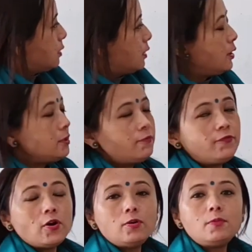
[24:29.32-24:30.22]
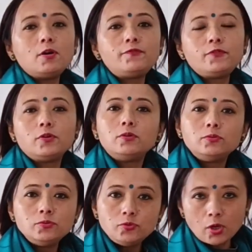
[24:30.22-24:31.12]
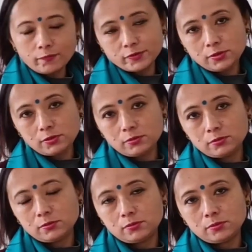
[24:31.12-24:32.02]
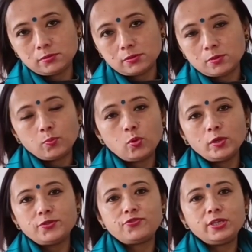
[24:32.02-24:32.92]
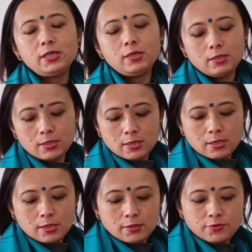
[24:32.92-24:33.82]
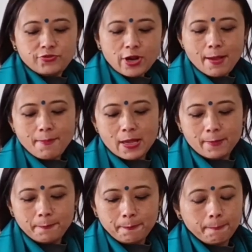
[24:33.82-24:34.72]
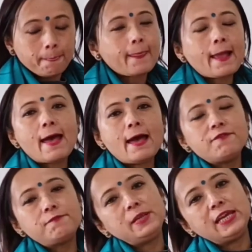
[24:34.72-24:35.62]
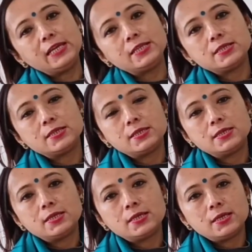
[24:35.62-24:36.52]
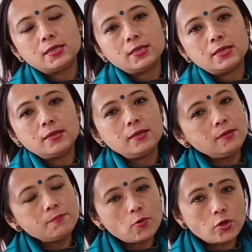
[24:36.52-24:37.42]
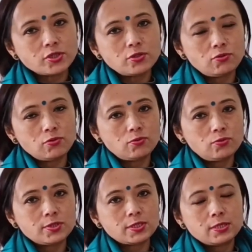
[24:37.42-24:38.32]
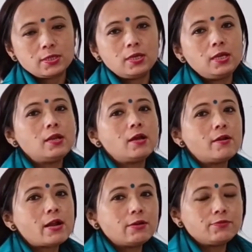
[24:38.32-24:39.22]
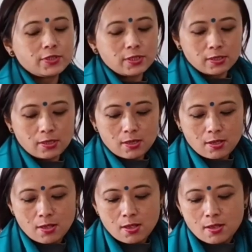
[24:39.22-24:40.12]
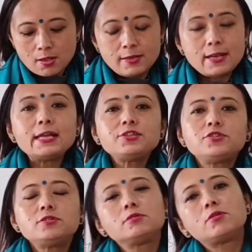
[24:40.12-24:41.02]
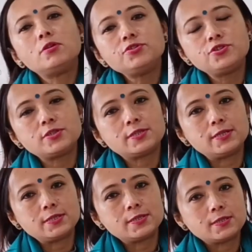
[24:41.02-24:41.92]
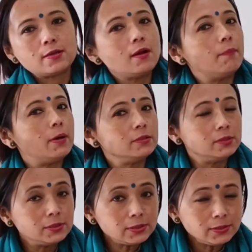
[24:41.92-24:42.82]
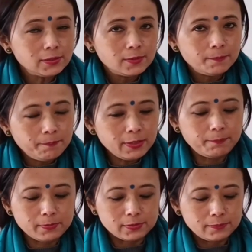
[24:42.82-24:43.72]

in the form of novel, poetry, drama, have played important roles in arousing national consciousness among the people.